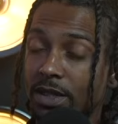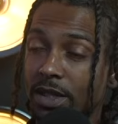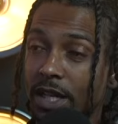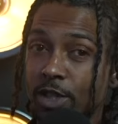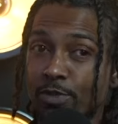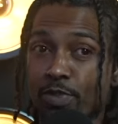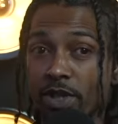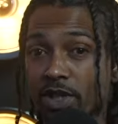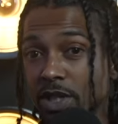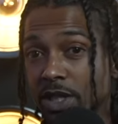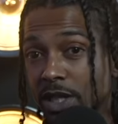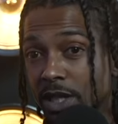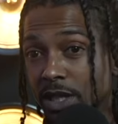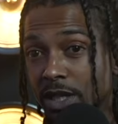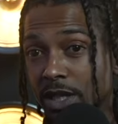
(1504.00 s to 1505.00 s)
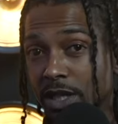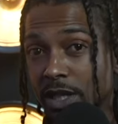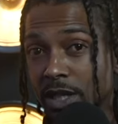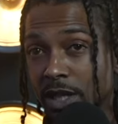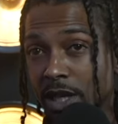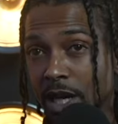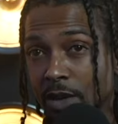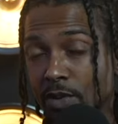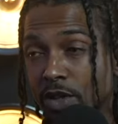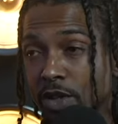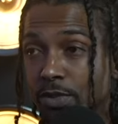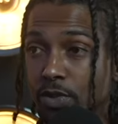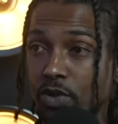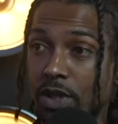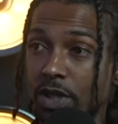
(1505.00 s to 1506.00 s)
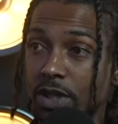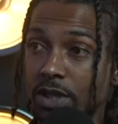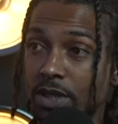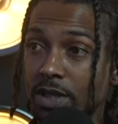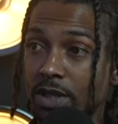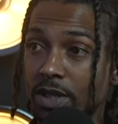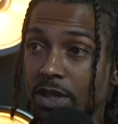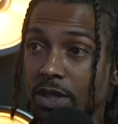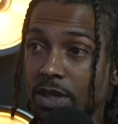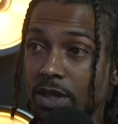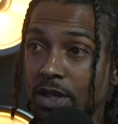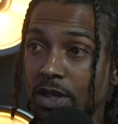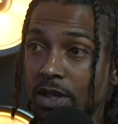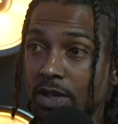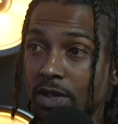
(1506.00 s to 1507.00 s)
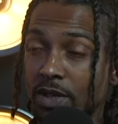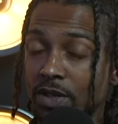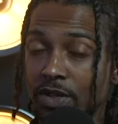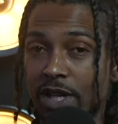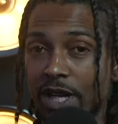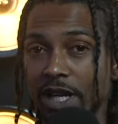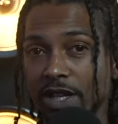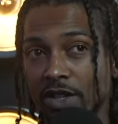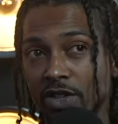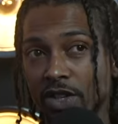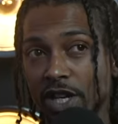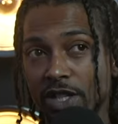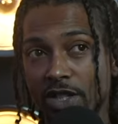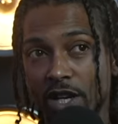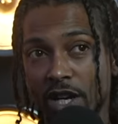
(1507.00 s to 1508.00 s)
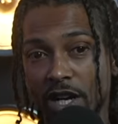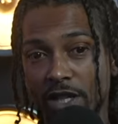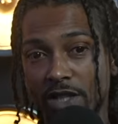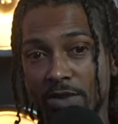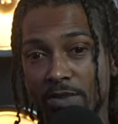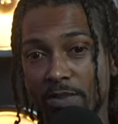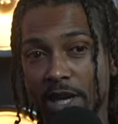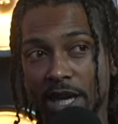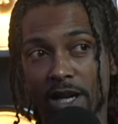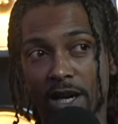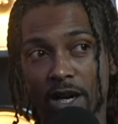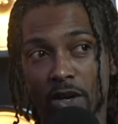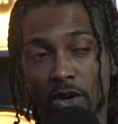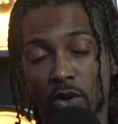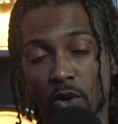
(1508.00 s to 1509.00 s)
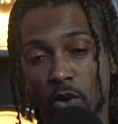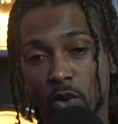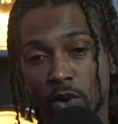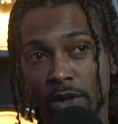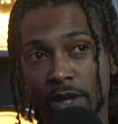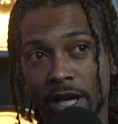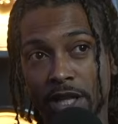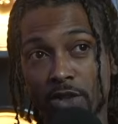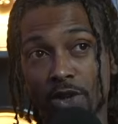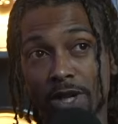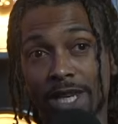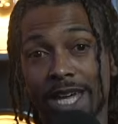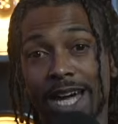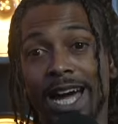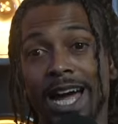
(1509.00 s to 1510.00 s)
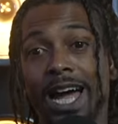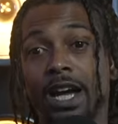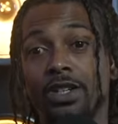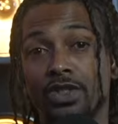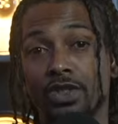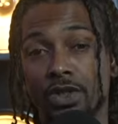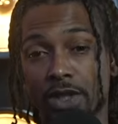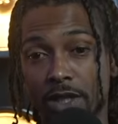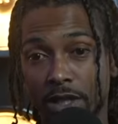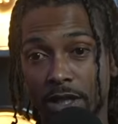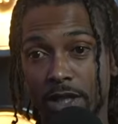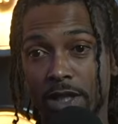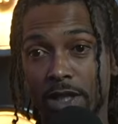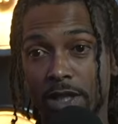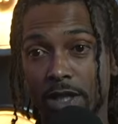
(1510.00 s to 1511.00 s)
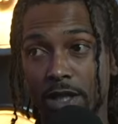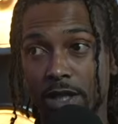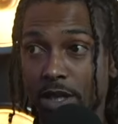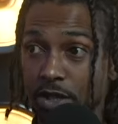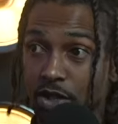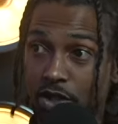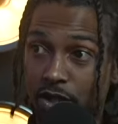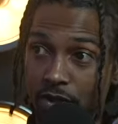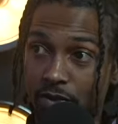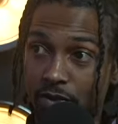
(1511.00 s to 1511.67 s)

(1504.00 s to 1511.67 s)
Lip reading: Especially in our communities. you're not taught to make a goal that you can actually achieve.